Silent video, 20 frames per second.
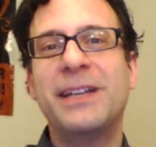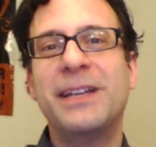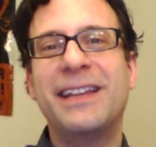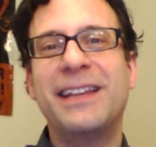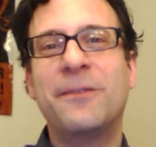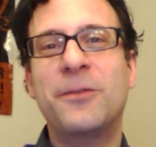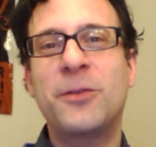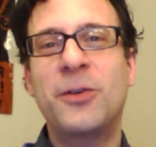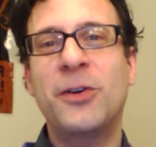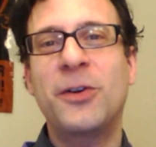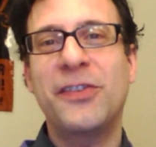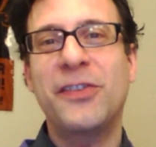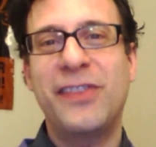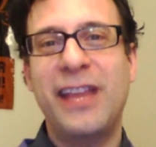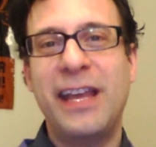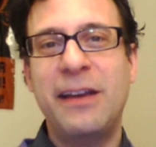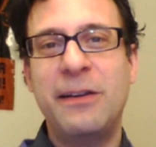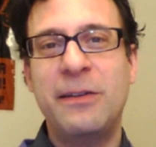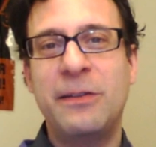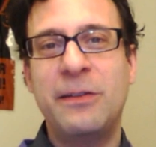but of course
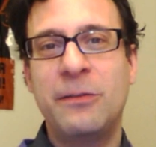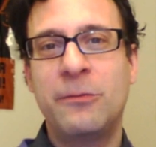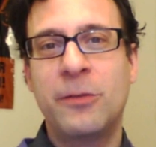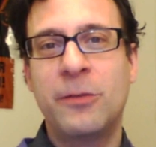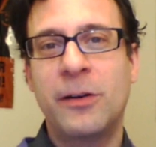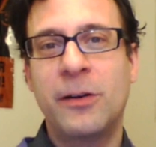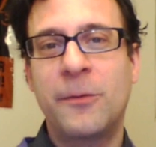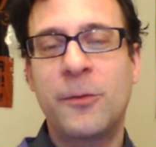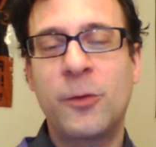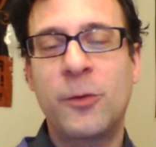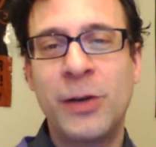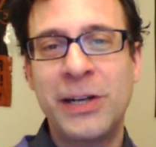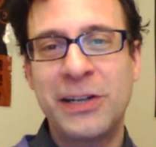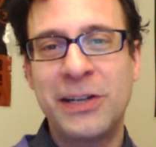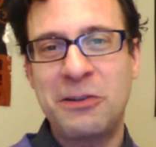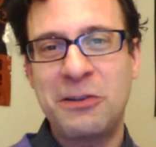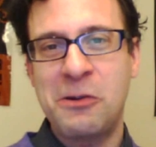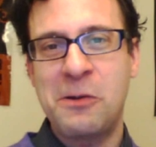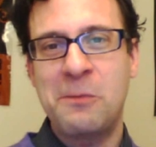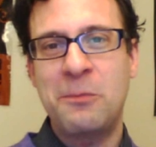they were of
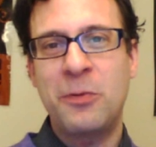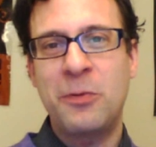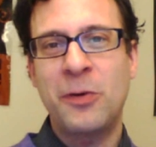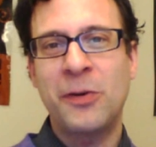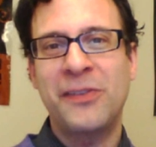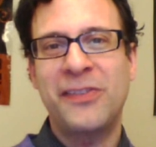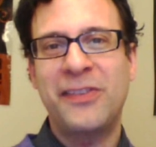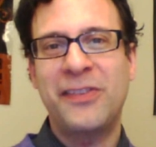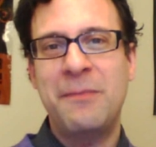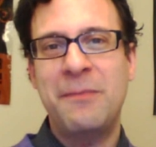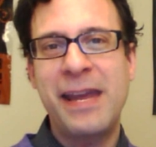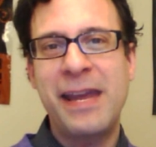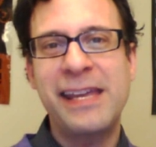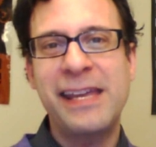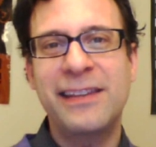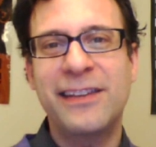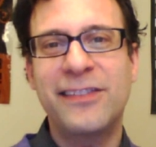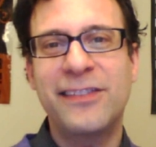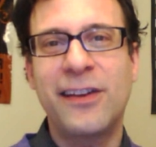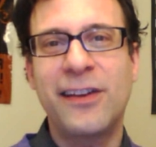critical importance to
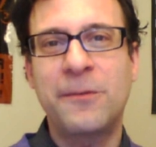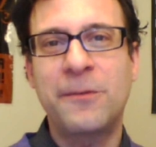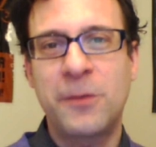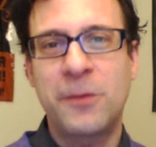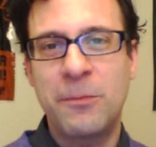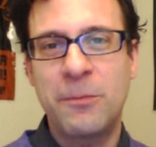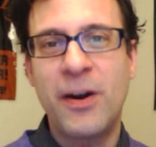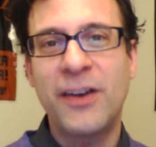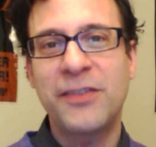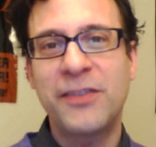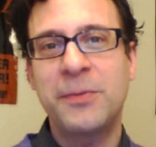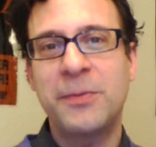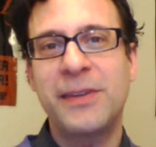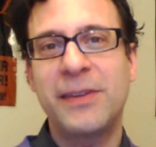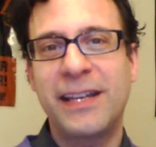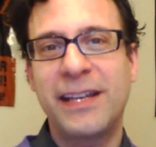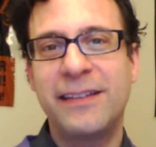making this software possible.